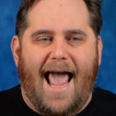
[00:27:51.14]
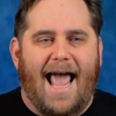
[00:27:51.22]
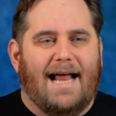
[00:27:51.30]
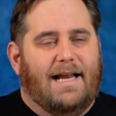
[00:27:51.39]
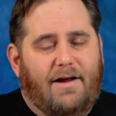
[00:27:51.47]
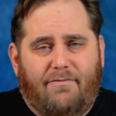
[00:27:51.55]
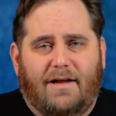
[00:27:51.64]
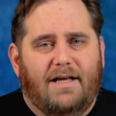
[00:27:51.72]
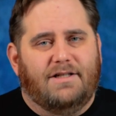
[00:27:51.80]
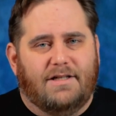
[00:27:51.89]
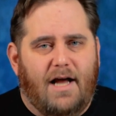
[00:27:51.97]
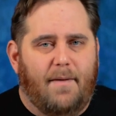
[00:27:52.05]
and it
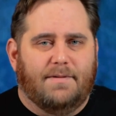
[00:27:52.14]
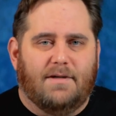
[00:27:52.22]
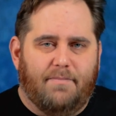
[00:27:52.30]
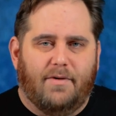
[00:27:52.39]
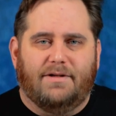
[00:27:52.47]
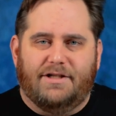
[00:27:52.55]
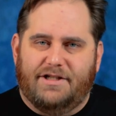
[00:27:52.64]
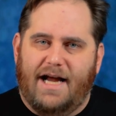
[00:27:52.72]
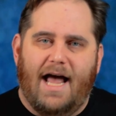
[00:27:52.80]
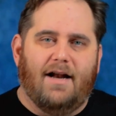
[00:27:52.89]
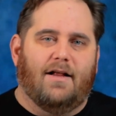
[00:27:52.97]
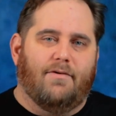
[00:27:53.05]
really just helps support the
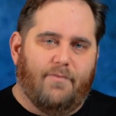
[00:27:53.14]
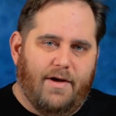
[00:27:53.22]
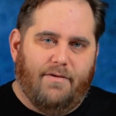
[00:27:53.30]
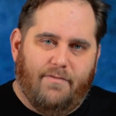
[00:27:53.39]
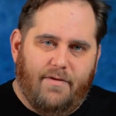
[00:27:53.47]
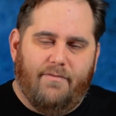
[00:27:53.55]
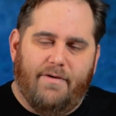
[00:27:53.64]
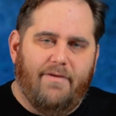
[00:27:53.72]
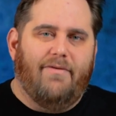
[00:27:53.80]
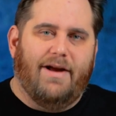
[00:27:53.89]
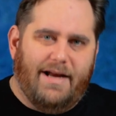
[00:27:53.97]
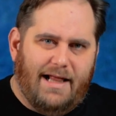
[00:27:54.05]
channel and we, we
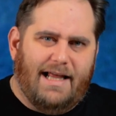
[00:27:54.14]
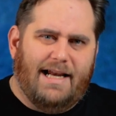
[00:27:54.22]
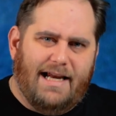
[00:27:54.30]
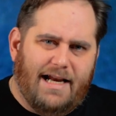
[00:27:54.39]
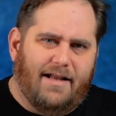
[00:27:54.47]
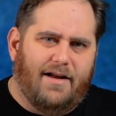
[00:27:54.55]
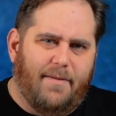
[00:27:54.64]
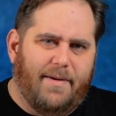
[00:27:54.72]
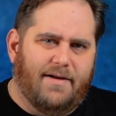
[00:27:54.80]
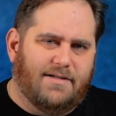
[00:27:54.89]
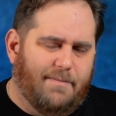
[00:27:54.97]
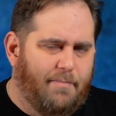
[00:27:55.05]
really need a little
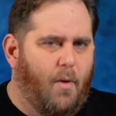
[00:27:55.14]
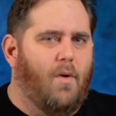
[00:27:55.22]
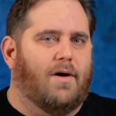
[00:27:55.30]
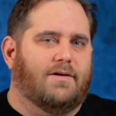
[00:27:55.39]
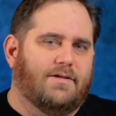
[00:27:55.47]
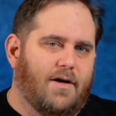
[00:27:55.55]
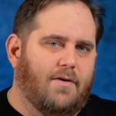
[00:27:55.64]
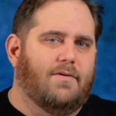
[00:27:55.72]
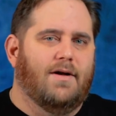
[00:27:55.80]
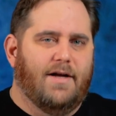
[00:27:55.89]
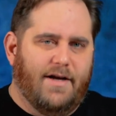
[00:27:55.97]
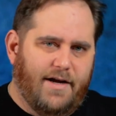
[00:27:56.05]
bit of support.
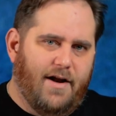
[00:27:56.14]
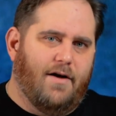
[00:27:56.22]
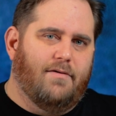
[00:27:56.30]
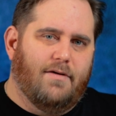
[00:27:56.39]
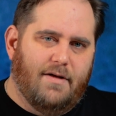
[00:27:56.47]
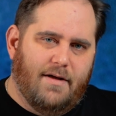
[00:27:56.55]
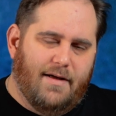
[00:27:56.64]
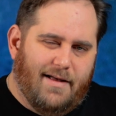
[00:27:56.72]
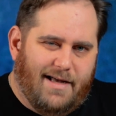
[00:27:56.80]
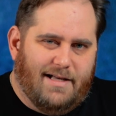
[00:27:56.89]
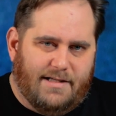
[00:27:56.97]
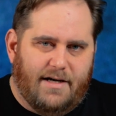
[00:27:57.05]
So you know,
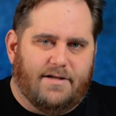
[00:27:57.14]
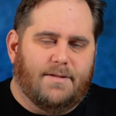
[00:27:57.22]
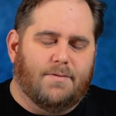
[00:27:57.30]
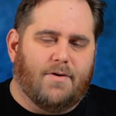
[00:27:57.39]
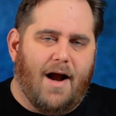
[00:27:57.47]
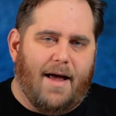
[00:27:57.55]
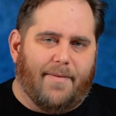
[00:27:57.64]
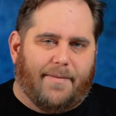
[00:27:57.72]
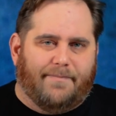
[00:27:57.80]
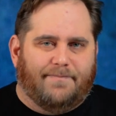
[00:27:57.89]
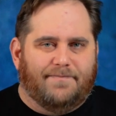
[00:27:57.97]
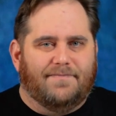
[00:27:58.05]
consider
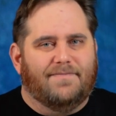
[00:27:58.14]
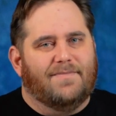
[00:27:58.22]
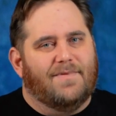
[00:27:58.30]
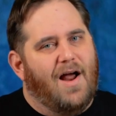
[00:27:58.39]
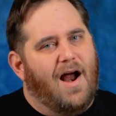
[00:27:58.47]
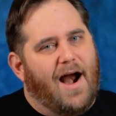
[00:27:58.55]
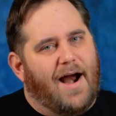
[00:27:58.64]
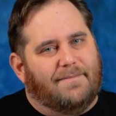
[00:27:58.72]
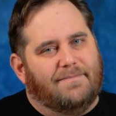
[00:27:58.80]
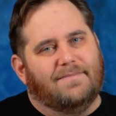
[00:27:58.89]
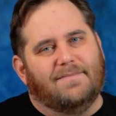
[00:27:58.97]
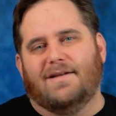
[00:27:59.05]
subscribing. All right.
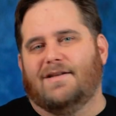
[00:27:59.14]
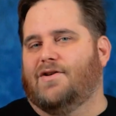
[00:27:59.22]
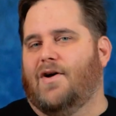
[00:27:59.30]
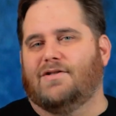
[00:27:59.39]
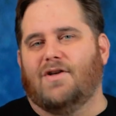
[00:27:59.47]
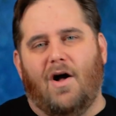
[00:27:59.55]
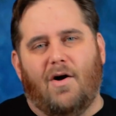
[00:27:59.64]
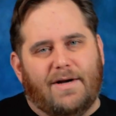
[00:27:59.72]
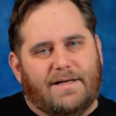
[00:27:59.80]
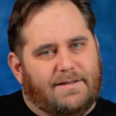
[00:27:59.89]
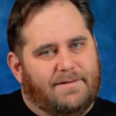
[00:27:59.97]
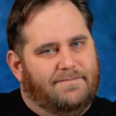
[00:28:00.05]
So as
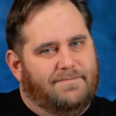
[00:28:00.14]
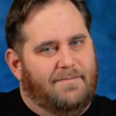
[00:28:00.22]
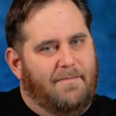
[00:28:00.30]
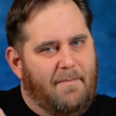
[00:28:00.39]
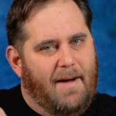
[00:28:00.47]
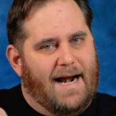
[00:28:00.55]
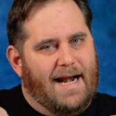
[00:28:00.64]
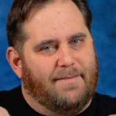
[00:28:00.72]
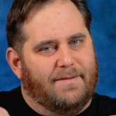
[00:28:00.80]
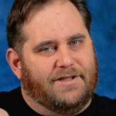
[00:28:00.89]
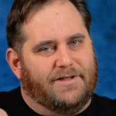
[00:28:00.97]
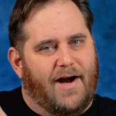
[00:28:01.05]
always, my name is